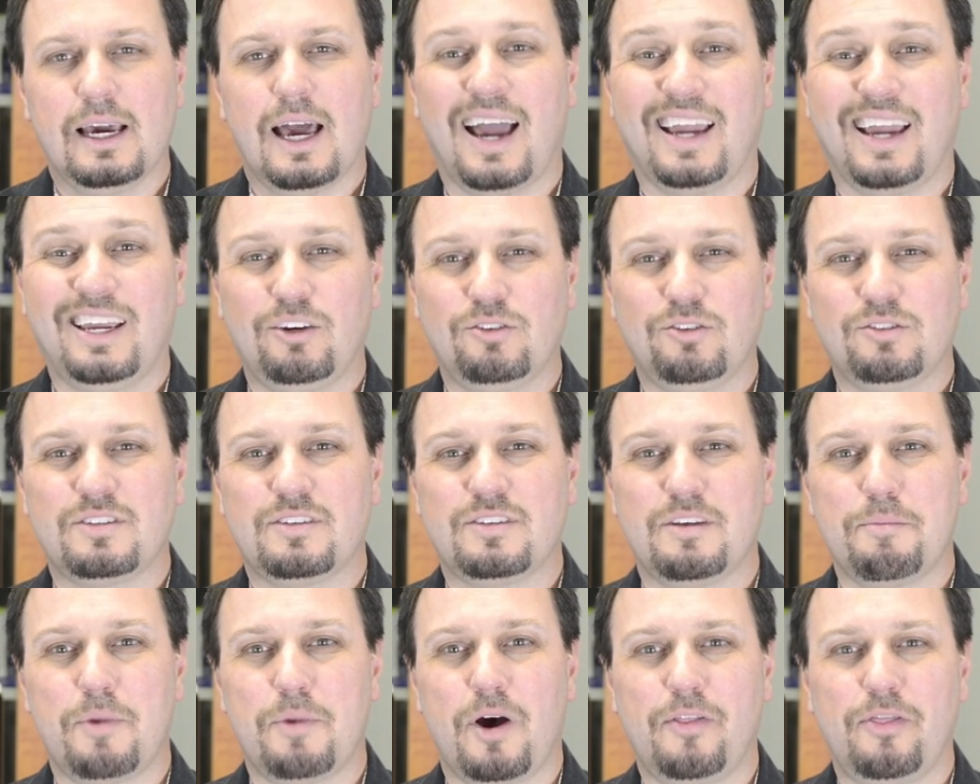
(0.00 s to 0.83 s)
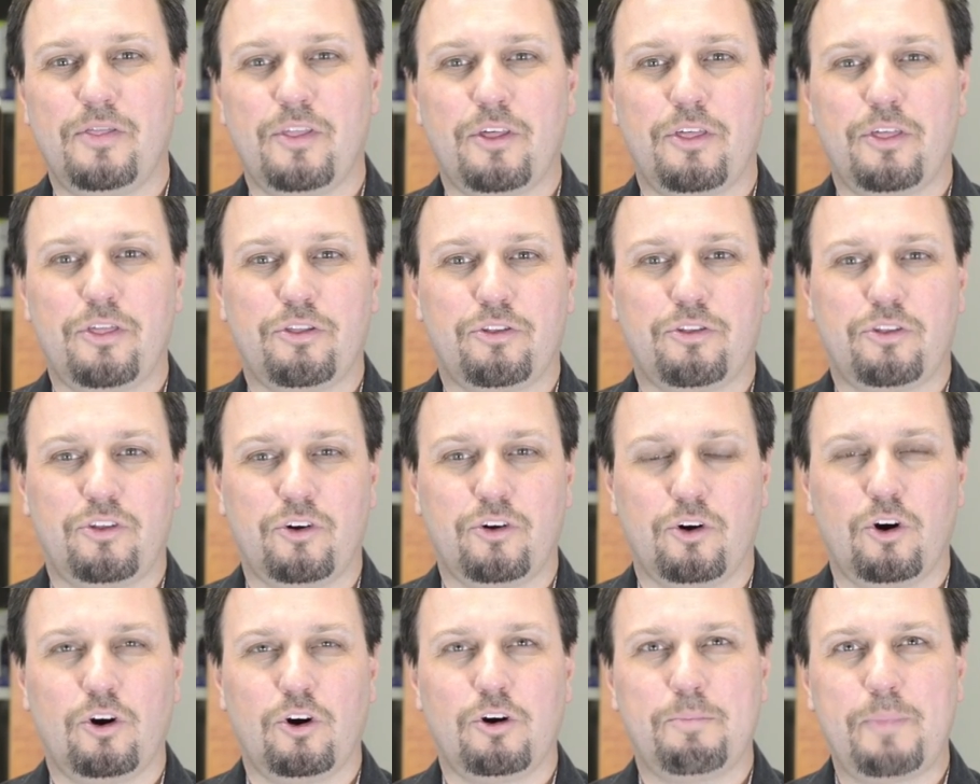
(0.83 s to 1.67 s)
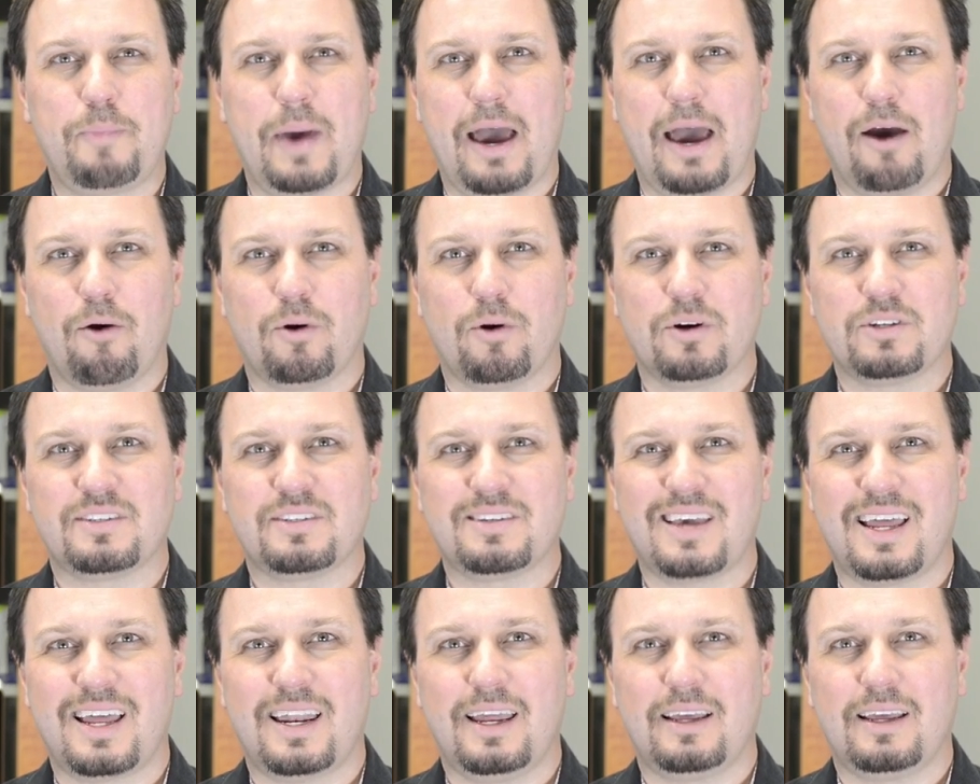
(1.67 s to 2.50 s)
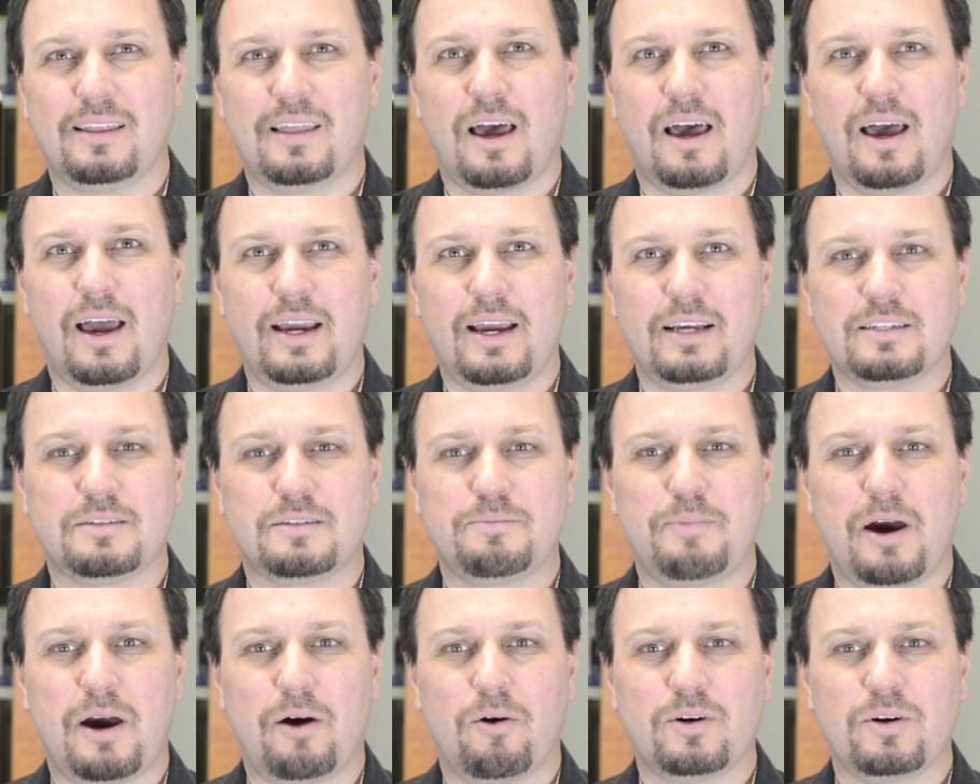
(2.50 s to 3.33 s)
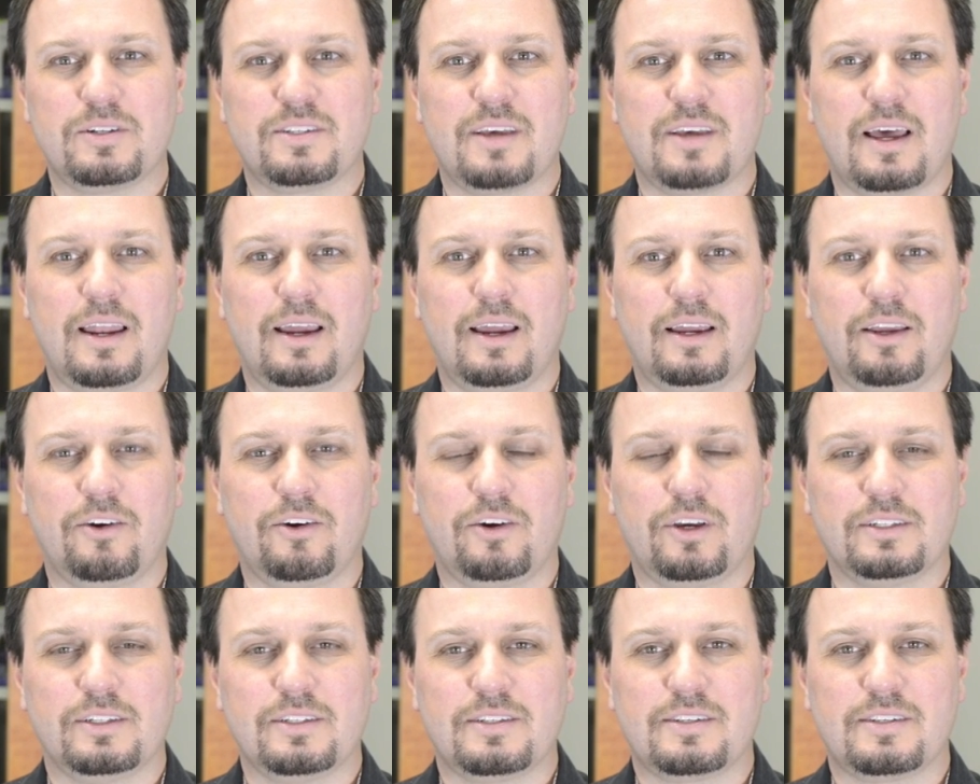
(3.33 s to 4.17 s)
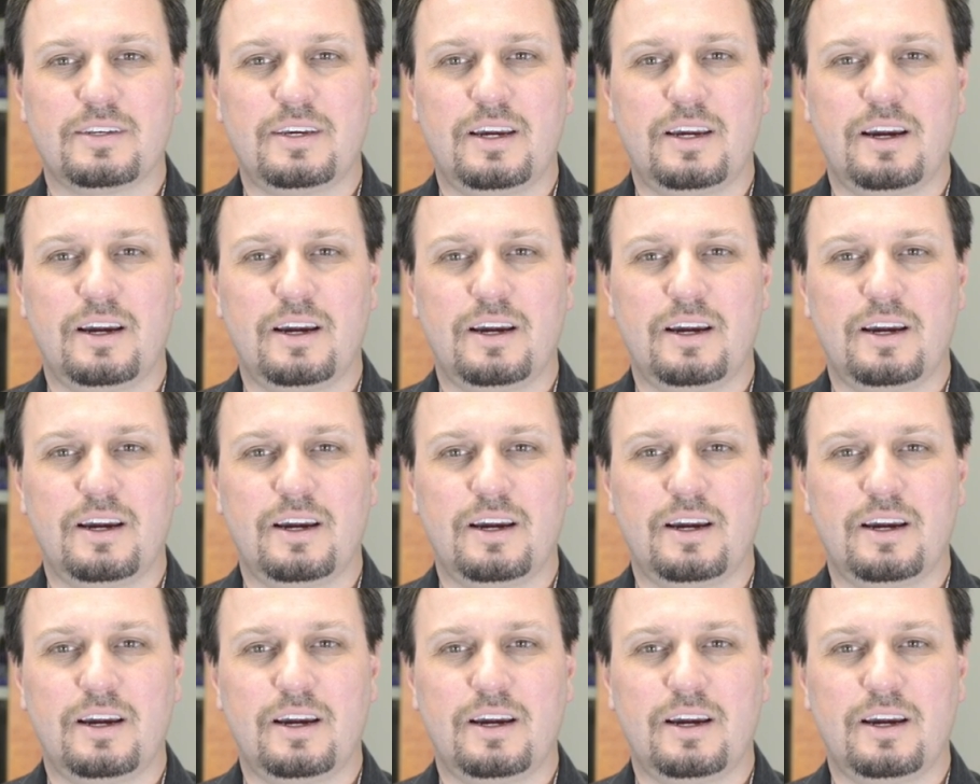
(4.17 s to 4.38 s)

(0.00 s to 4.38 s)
I use them on the 3rd power setting, the highest power setting. You can see